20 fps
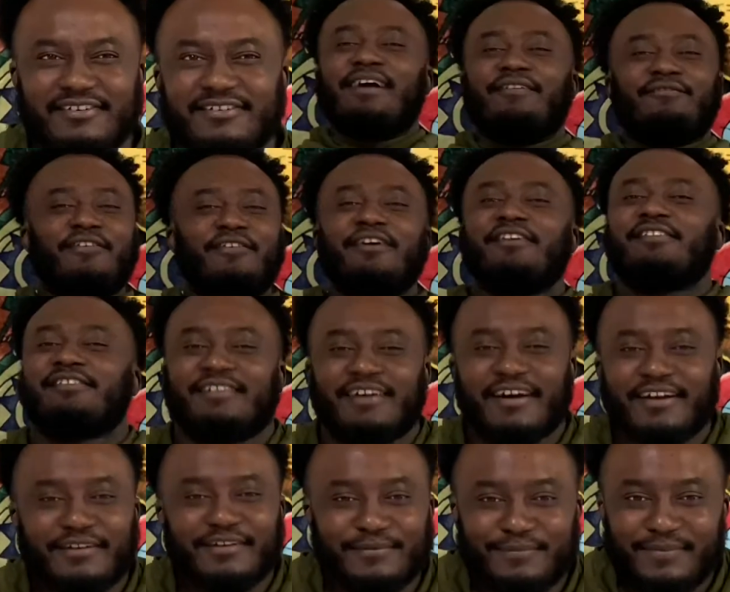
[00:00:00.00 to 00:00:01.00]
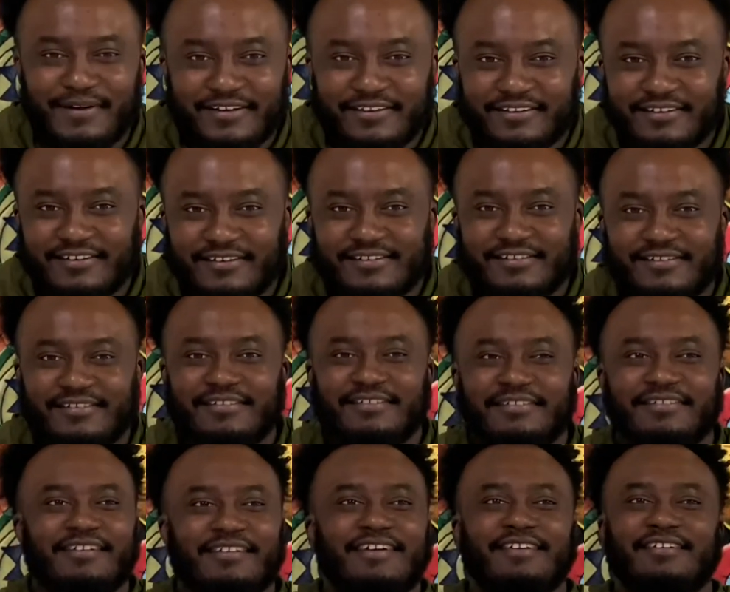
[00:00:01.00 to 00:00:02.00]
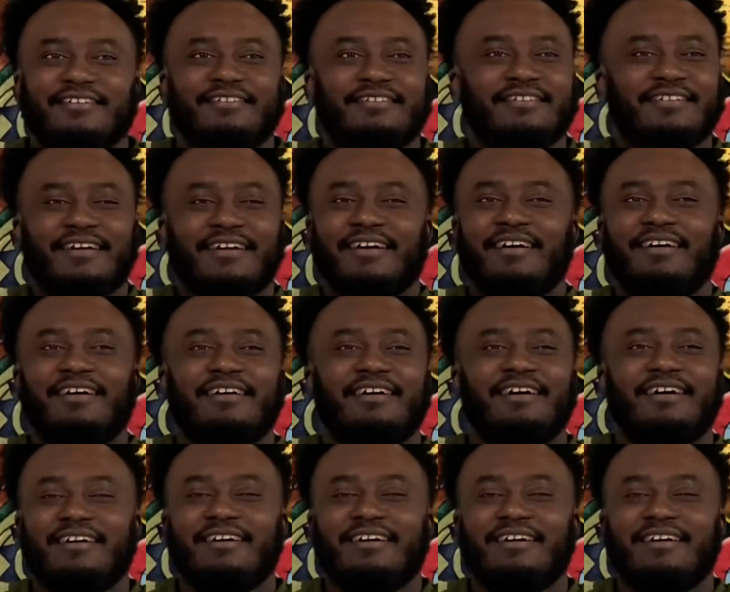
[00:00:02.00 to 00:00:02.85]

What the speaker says: I'm very excited about this. There's a